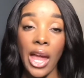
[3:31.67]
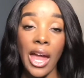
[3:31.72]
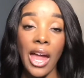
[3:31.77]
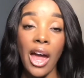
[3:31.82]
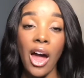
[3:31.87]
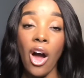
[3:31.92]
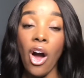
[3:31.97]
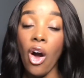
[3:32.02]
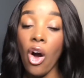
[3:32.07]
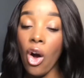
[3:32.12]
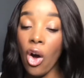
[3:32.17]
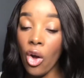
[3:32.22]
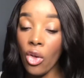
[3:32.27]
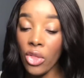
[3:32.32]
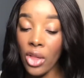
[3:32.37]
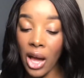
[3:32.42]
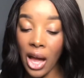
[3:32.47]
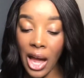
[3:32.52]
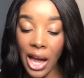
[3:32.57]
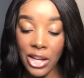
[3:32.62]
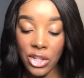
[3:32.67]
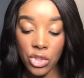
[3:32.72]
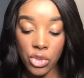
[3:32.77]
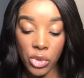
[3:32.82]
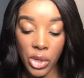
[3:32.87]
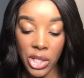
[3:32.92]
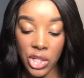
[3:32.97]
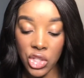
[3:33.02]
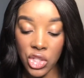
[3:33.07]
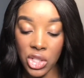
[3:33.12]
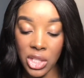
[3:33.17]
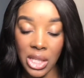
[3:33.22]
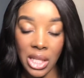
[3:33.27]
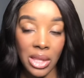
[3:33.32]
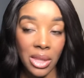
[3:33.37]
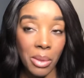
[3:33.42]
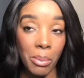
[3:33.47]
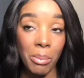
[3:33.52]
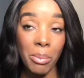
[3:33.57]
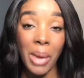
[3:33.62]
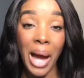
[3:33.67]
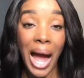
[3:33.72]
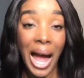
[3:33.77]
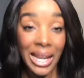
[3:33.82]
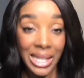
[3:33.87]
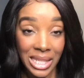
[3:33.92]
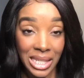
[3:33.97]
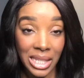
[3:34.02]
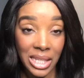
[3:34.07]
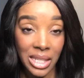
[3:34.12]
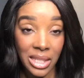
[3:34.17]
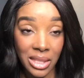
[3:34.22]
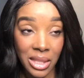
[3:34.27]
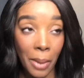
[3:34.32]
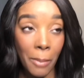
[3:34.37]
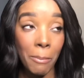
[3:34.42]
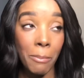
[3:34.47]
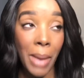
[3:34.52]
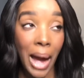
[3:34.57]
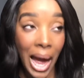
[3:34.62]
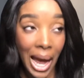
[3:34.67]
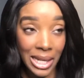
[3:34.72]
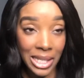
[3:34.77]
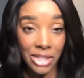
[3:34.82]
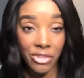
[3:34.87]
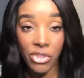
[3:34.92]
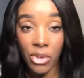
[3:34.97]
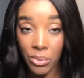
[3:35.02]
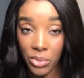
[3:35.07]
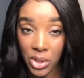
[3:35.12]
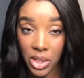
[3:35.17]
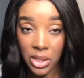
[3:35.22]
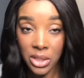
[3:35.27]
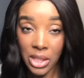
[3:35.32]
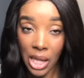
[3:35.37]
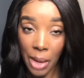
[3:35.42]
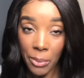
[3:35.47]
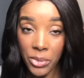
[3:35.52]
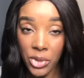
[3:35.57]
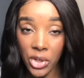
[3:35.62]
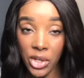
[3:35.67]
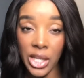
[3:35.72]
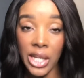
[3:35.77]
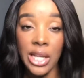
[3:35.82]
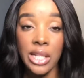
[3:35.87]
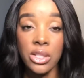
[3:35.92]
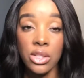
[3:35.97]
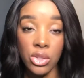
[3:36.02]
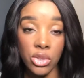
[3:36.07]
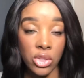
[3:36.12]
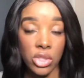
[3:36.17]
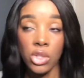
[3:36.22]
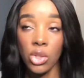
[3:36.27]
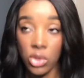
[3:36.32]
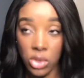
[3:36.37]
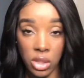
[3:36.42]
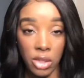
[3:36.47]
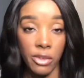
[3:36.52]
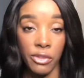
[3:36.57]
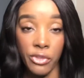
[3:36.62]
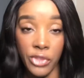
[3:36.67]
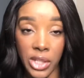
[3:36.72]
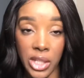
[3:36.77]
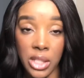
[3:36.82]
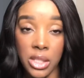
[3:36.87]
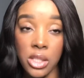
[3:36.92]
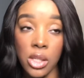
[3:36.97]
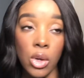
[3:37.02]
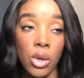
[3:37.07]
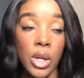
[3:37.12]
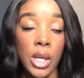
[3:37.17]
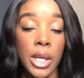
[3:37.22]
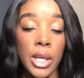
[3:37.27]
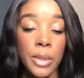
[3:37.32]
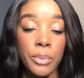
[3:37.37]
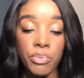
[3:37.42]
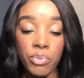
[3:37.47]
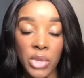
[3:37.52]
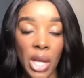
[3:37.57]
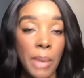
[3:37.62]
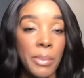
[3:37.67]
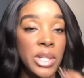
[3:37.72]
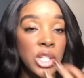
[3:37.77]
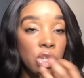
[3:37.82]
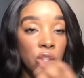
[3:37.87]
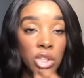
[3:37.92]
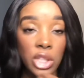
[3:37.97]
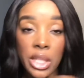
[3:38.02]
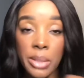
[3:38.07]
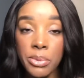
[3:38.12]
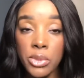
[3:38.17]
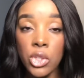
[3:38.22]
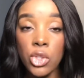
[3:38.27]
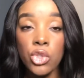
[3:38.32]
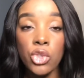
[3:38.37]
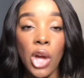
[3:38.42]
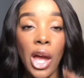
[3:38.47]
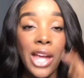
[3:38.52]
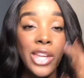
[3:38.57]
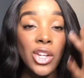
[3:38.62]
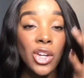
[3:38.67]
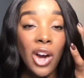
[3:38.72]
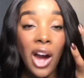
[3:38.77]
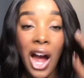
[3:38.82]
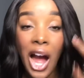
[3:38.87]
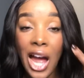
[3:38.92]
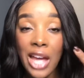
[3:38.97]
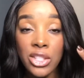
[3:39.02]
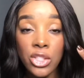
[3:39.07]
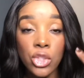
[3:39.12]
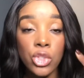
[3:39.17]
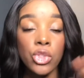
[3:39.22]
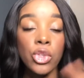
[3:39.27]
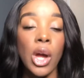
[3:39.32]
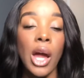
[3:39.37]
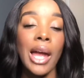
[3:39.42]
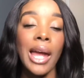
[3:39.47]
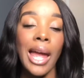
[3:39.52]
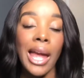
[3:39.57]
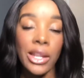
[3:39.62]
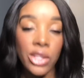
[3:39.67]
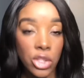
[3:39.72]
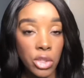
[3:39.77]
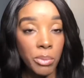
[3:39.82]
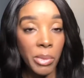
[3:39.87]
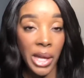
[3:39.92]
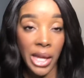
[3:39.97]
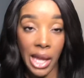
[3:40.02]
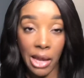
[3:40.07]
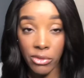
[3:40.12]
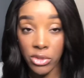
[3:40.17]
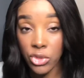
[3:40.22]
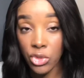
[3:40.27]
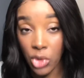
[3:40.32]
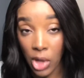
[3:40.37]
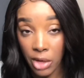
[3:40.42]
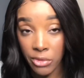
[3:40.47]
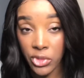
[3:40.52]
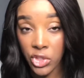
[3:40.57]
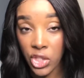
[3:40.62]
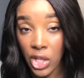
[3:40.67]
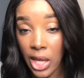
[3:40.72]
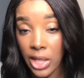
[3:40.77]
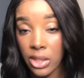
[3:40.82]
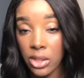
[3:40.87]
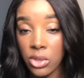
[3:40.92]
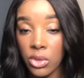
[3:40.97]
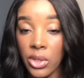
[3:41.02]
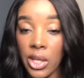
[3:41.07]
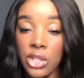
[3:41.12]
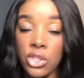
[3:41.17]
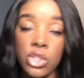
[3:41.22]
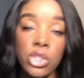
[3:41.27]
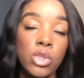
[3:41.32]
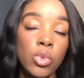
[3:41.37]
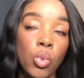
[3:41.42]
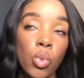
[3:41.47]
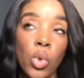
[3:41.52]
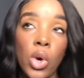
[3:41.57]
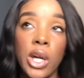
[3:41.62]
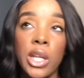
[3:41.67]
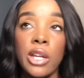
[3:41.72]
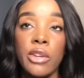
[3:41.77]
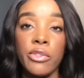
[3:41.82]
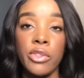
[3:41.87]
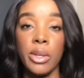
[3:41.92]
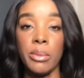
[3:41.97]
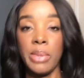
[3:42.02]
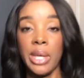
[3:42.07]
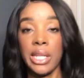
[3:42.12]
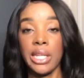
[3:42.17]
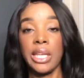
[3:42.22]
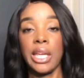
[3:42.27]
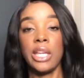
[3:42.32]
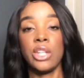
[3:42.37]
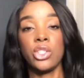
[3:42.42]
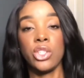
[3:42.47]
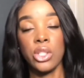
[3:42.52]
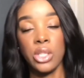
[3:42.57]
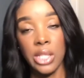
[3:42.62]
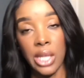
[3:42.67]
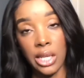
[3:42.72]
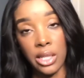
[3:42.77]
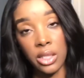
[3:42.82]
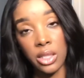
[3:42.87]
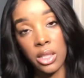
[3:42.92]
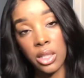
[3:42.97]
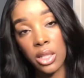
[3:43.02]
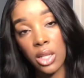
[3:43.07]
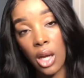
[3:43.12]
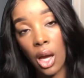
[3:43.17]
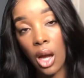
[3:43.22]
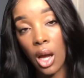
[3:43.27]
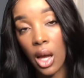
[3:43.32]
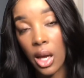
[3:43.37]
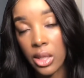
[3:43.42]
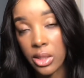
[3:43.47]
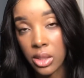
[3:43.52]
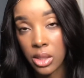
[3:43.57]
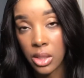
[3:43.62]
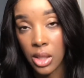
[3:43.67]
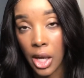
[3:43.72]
all the hydration in the body from the top of your head to the soles of your feet. So, I mean, your lips are dry, your eyes are dry, and you may have a dry vagina. So that's just one of the medications that could cause